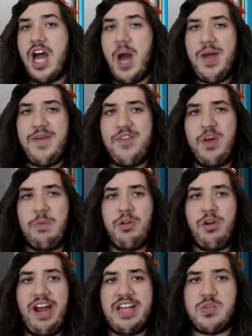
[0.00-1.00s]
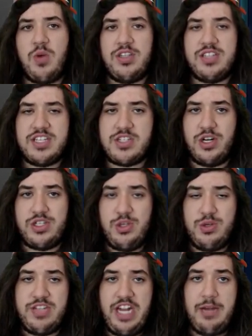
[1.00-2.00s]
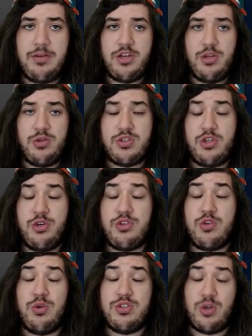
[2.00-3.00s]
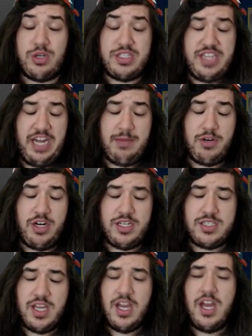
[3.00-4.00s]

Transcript: We have Field Blower as well to discard two tools or stadium cards.